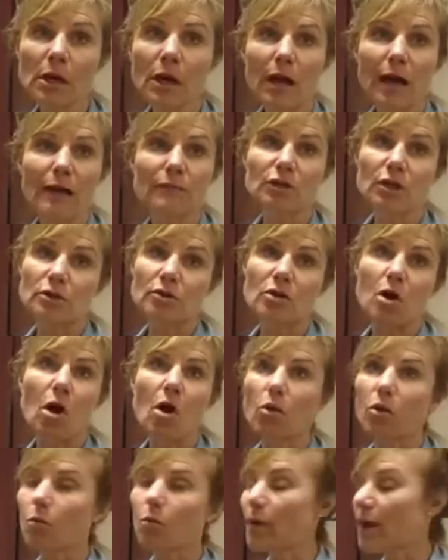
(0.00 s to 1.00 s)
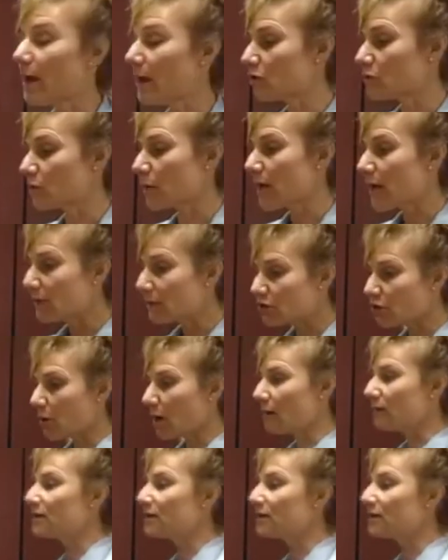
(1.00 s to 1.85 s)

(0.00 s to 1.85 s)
I've done it all the ways, right? So I've